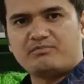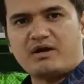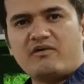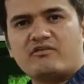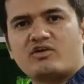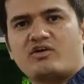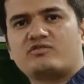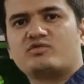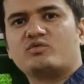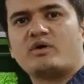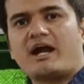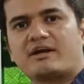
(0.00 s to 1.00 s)
power of
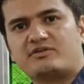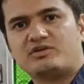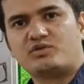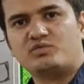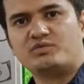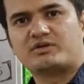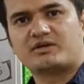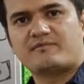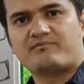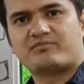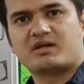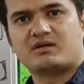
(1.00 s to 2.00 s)
to execute
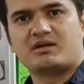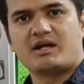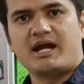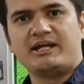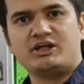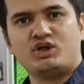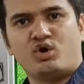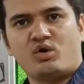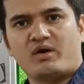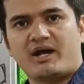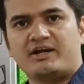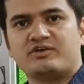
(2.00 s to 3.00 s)
any
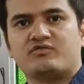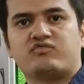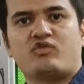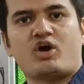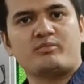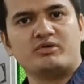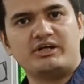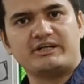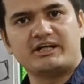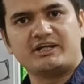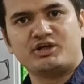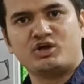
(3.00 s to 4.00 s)
law and to
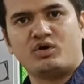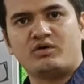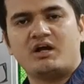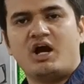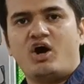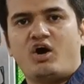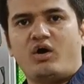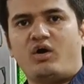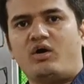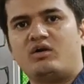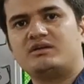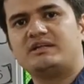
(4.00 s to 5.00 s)
formulate any law.
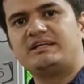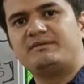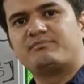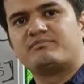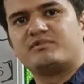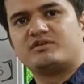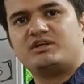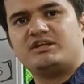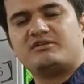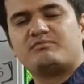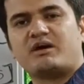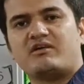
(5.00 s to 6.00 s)
All
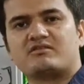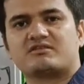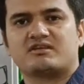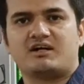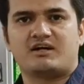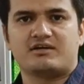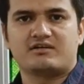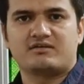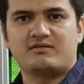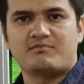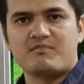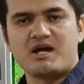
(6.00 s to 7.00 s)
these powers
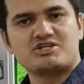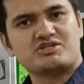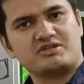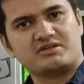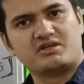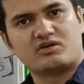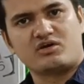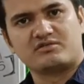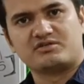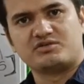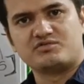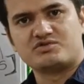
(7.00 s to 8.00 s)
are mentioned in the
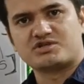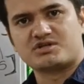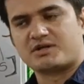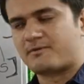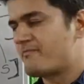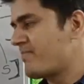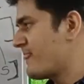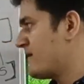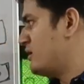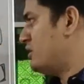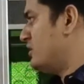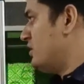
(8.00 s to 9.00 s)
constitution.
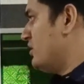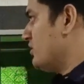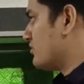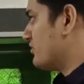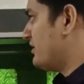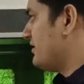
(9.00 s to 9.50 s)
So